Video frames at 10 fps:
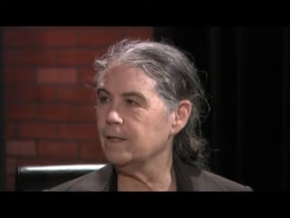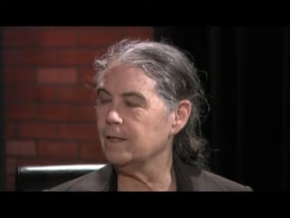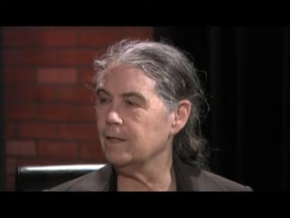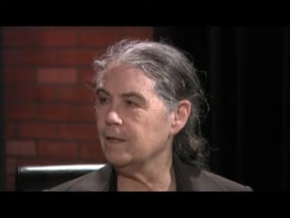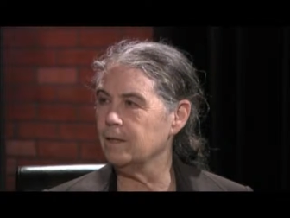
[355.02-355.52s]

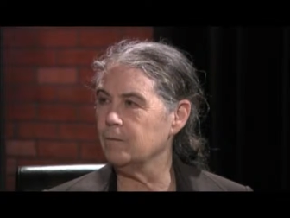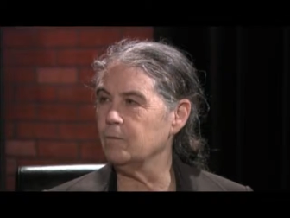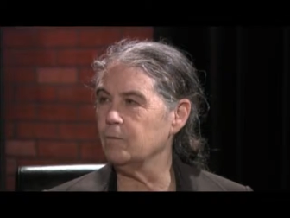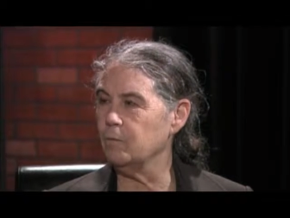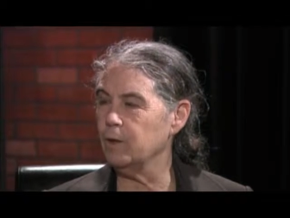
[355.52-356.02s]
is
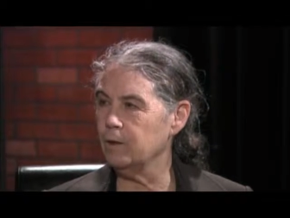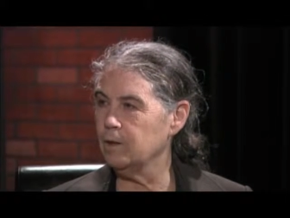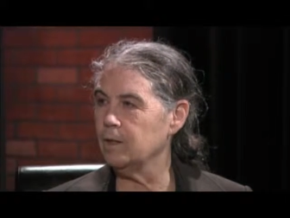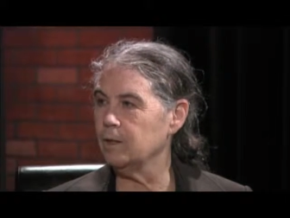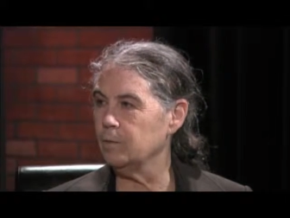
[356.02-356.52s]
when they're
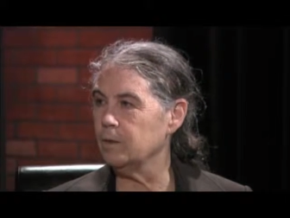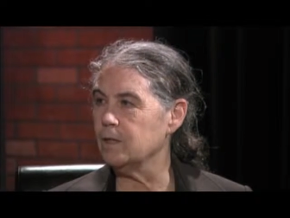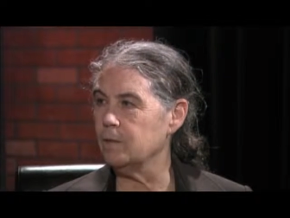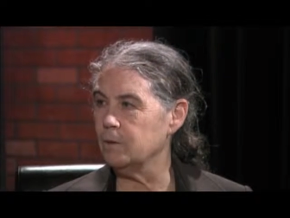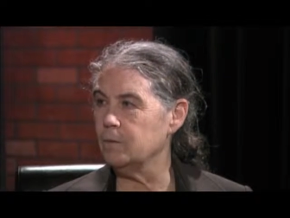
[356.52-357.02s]
dealing with
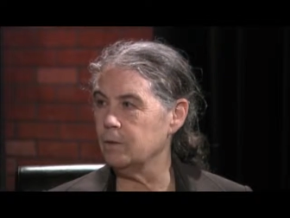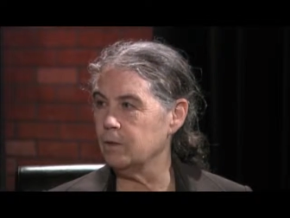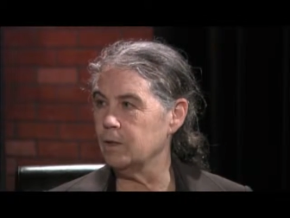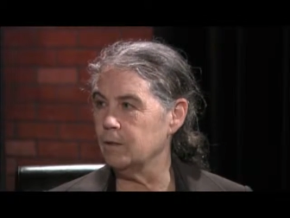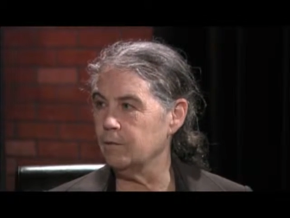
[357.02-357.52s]
substance
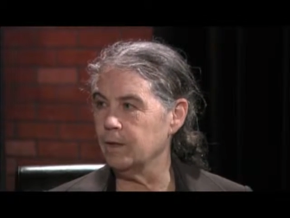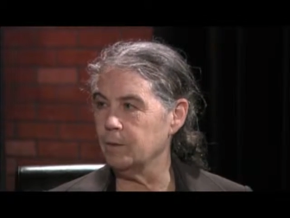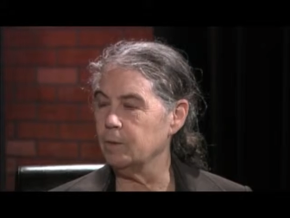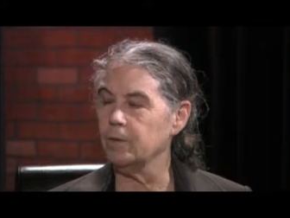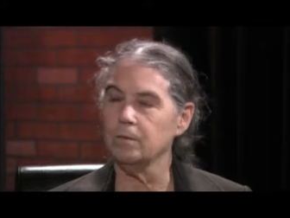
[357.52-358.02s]
abuse in their
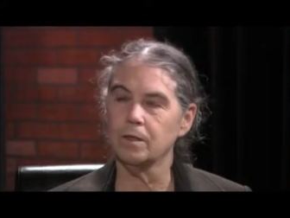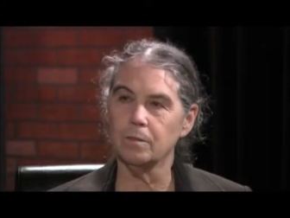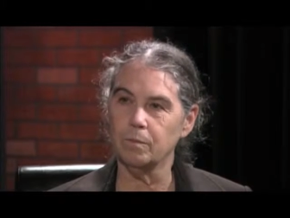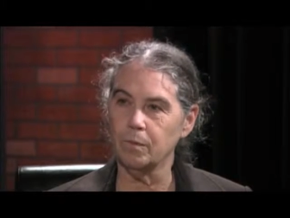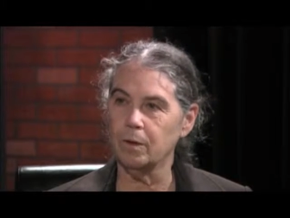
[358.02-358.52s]
family, whether it's
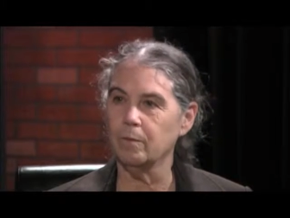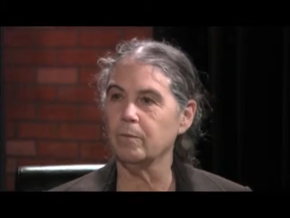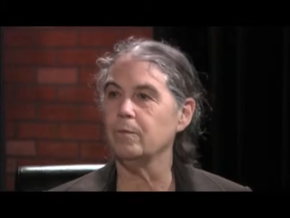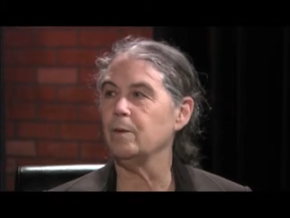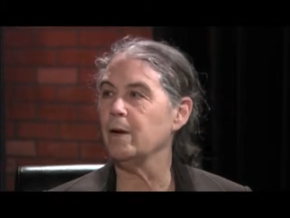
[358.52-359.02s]
their
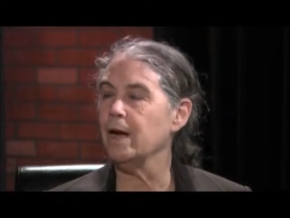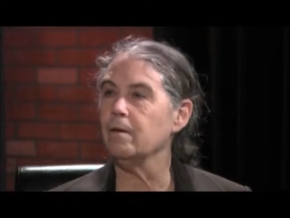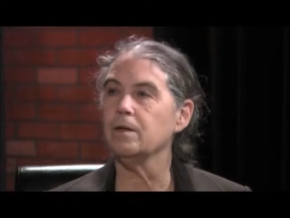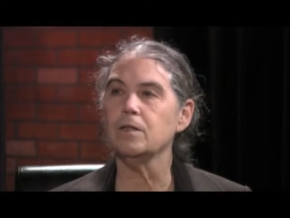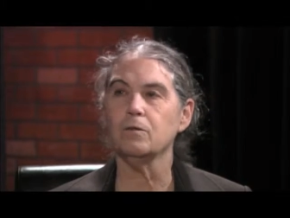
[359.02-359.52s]

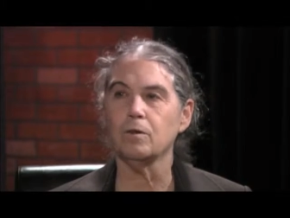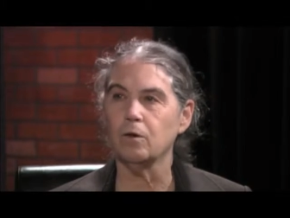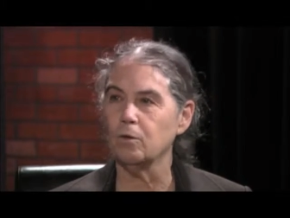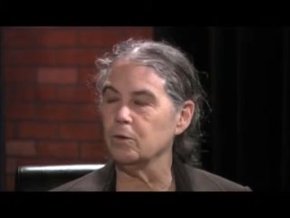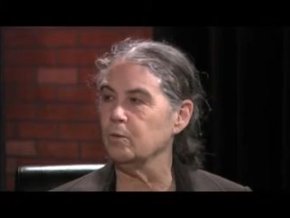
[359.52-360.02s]
parents or an
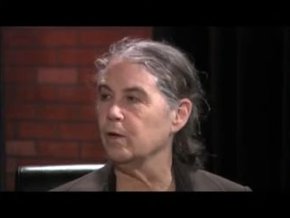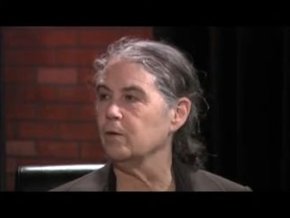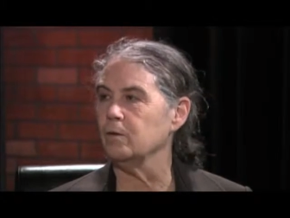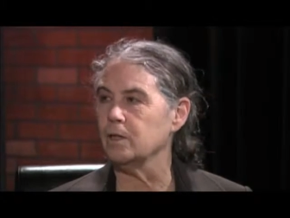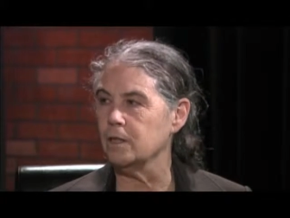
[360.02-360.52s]
older
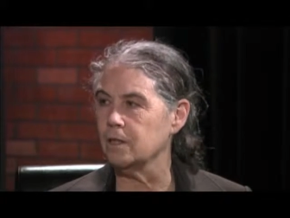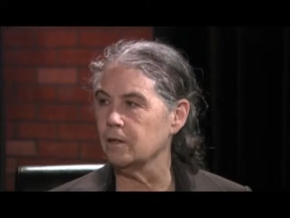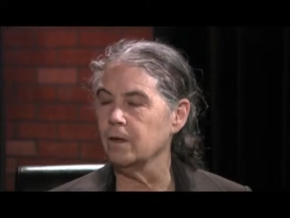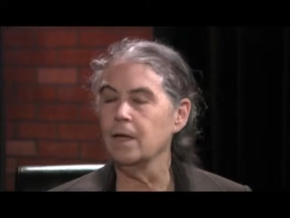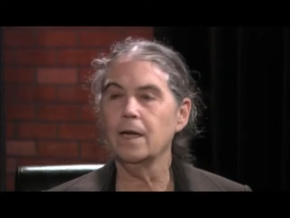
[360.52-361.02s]
brother or sister.
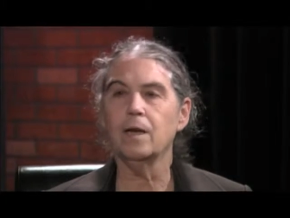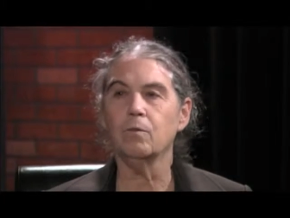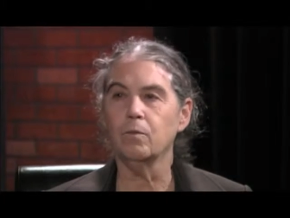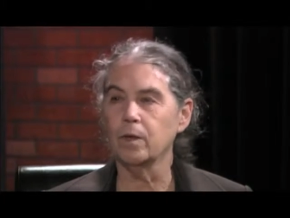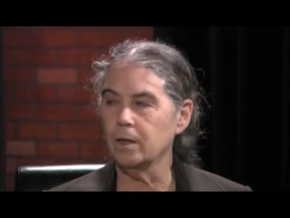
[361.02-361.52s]
It
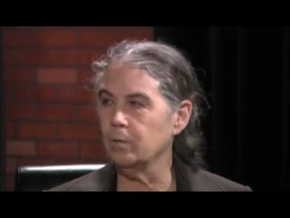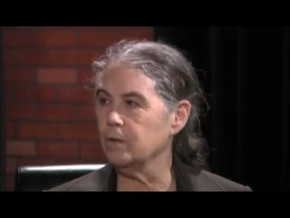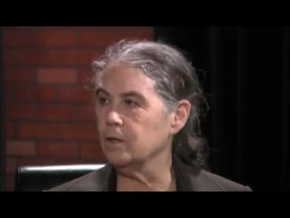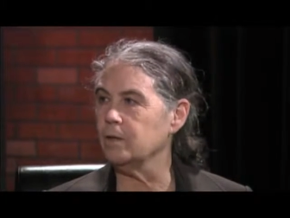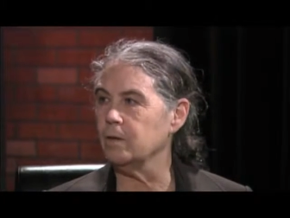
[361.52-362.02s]
really
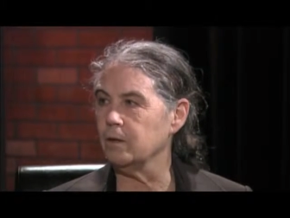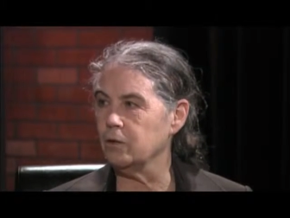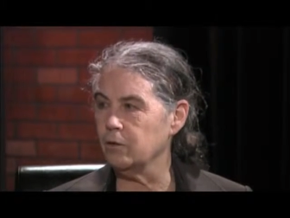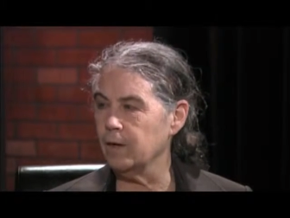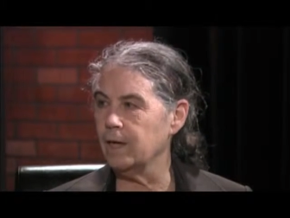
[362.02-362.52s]
puts a
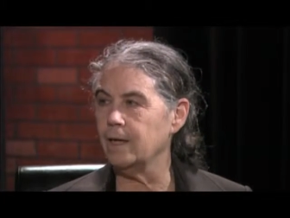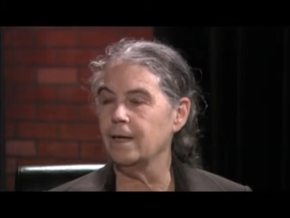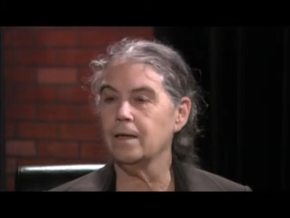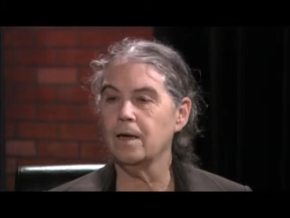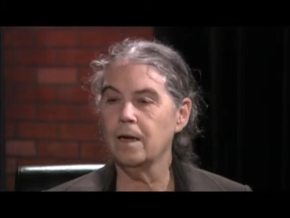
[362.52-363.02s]
strain, and